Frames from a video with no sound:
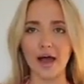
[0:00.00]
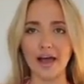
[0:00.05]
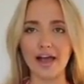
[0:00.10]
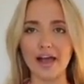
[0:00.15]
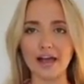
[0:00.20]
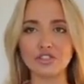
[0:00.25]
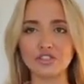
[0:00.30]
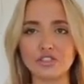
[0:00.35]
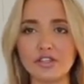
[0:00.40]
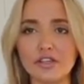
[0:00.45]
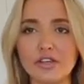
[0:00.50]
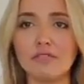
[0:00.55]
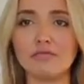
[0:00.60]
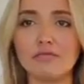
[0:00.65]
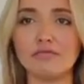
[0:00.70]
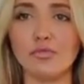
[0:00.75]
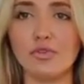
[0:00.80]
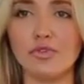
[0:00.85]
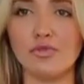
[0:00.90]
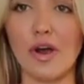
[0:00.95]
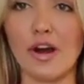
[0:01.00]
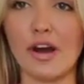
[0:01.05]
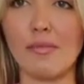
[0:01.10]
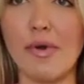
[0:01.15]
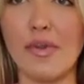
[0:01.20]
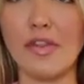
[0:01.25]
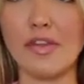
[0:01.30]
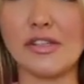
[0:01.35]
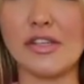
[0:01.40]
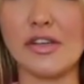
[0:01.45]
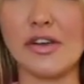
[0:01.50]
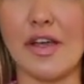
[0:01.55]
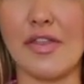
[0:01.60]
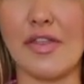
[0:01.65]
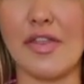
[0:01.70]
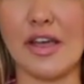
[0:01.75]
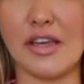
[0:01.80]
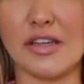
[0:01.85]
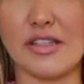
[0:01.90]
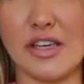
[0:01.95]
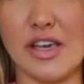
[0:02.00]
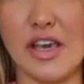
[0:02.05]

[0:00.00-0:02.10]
I actually would recommend this suit. I think it's